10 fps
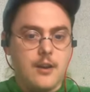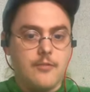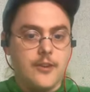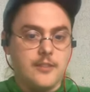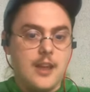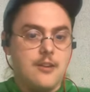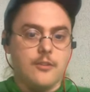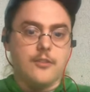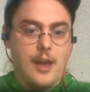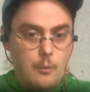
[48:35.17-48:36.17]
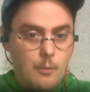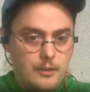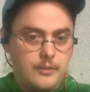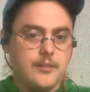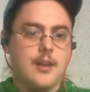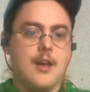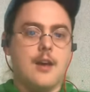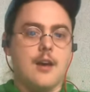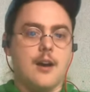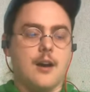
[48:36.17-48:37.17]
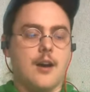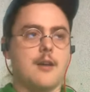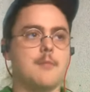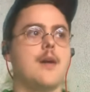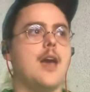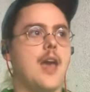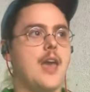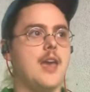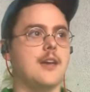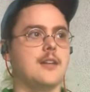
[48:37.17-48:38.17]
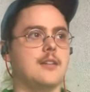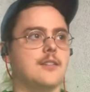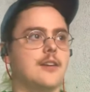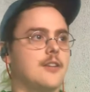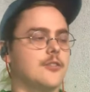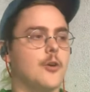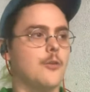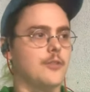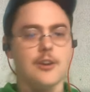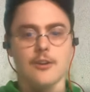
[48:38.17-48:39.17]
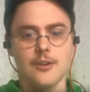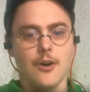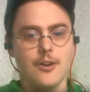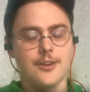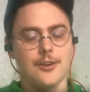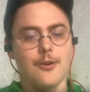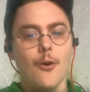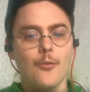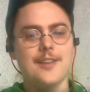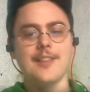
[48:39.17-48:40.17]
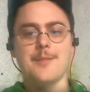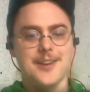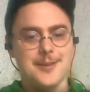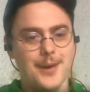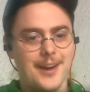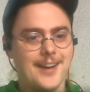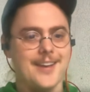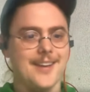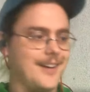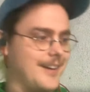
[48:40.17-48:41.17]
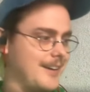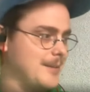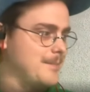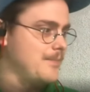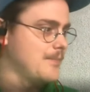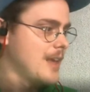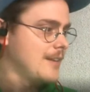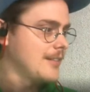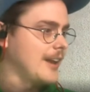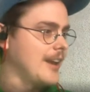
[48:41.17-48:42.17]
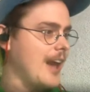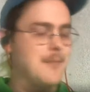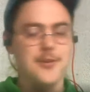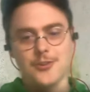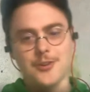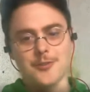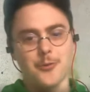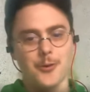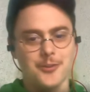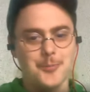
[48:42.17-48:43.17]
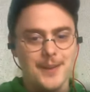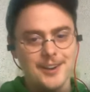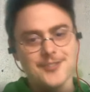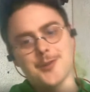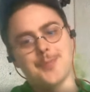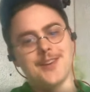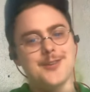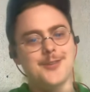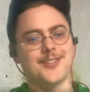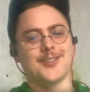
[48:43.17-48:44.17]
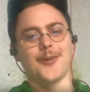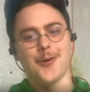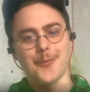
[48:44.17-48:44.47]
of containers at once. Um, and so you're, you know, only limited by um, like how much you can afford to spend on GPUs